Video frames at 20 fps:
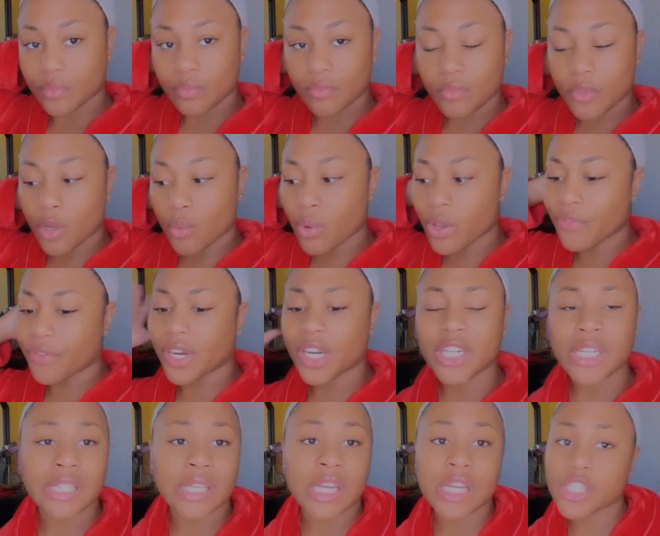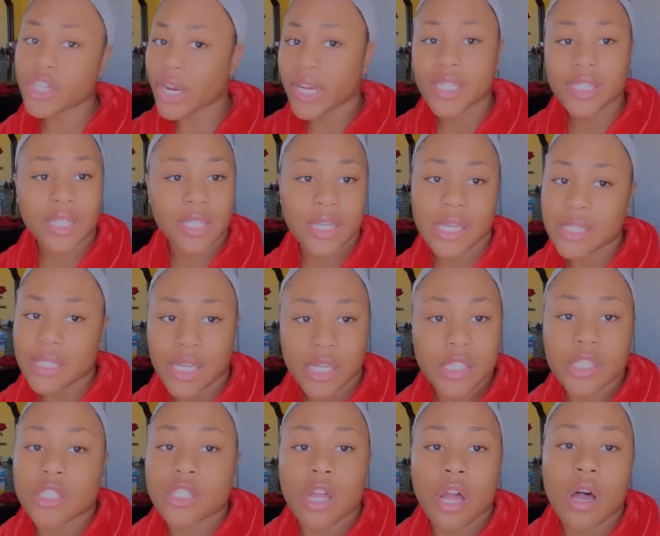we finna just get straight into this
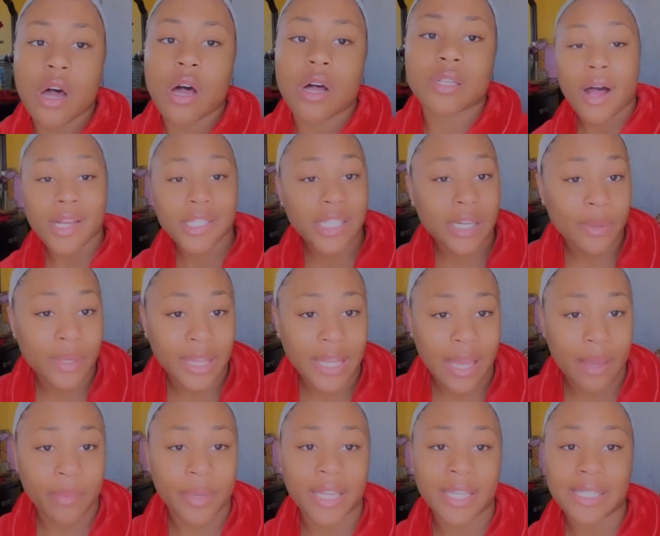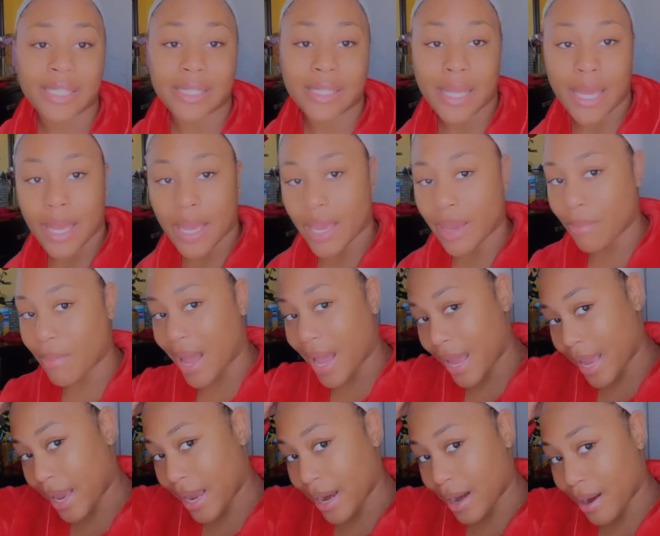install. So with that being said, my
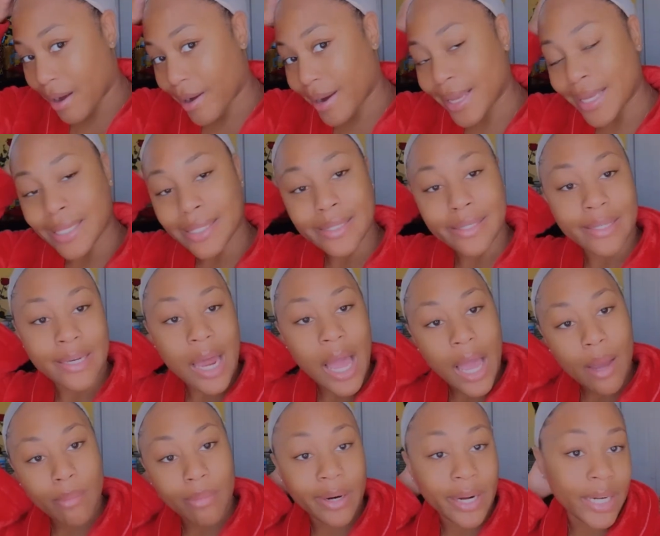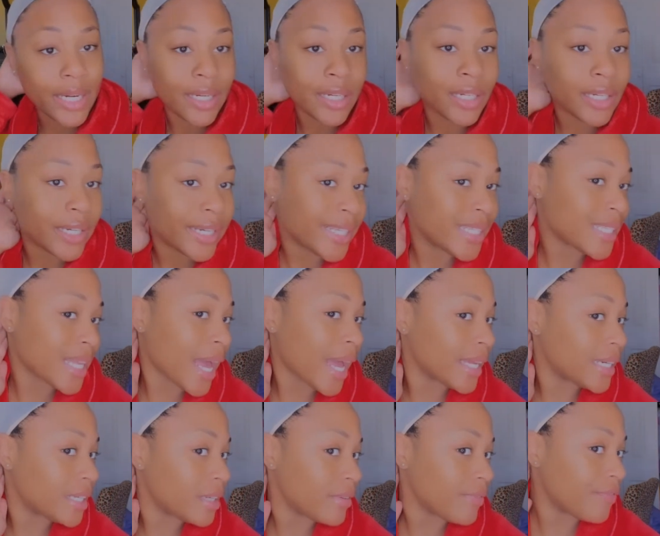hair is not braided under this.
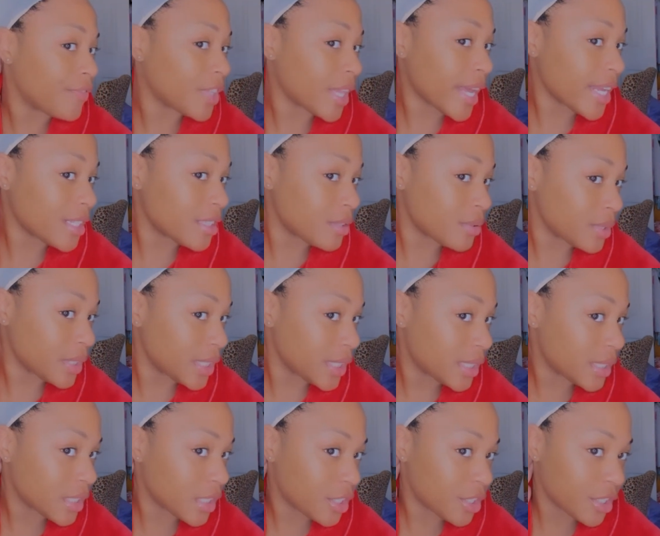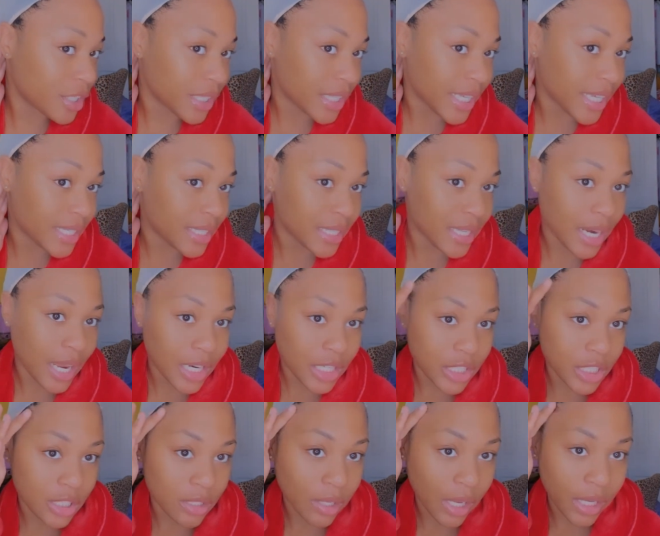I did flat twist under this, and I
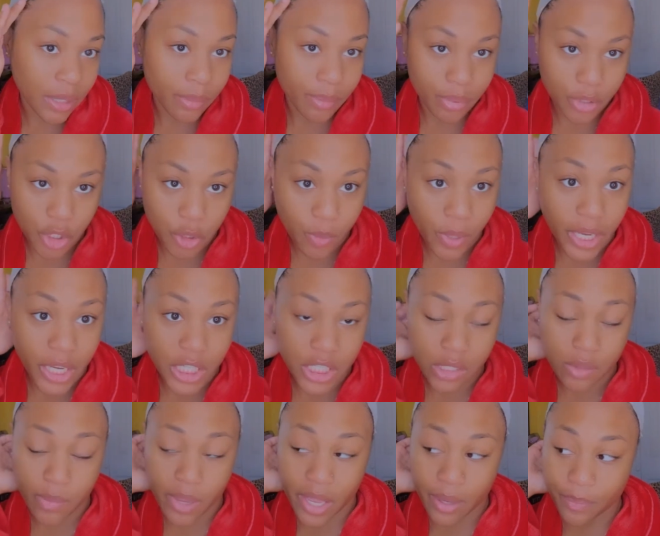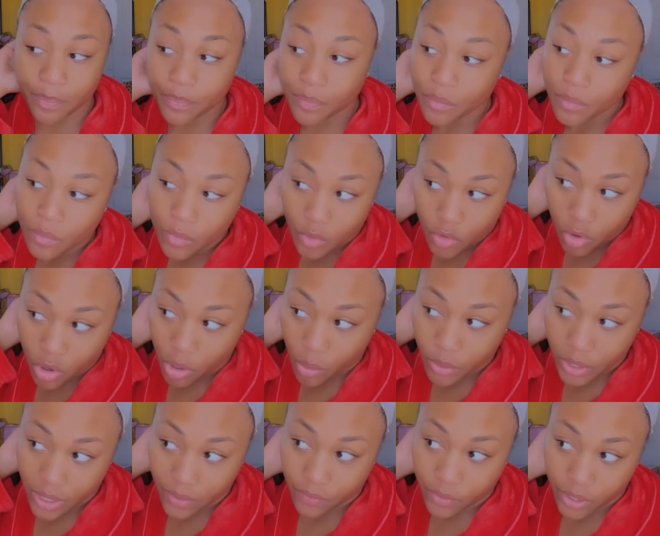just like push my edges back or
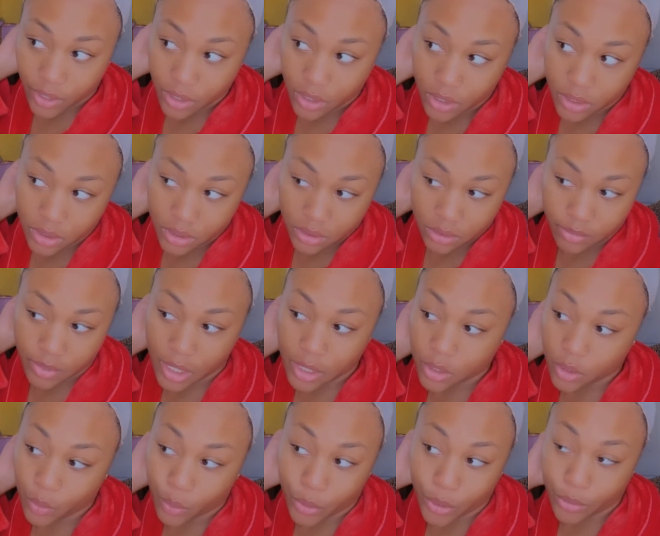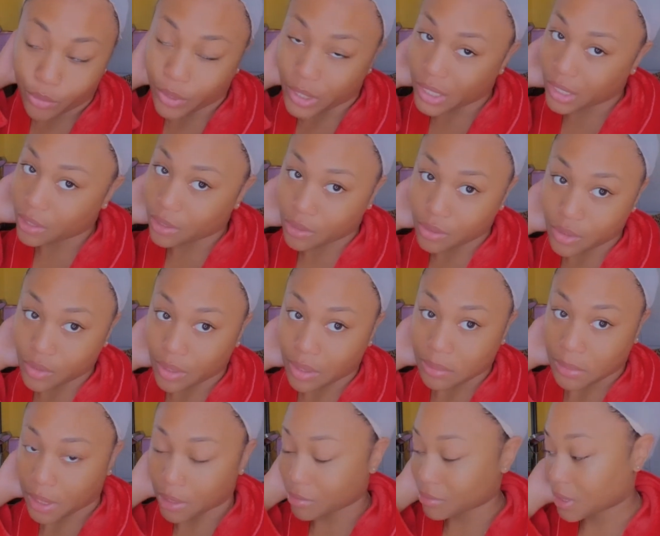whatever. They look real ghetto, so
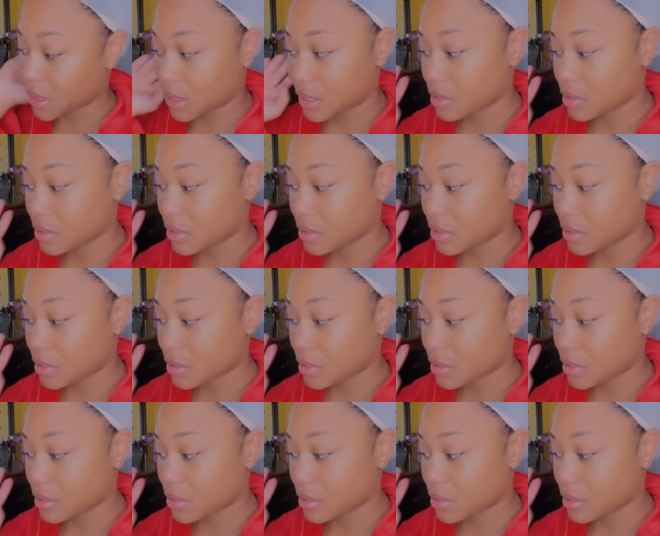I'm not gonna take this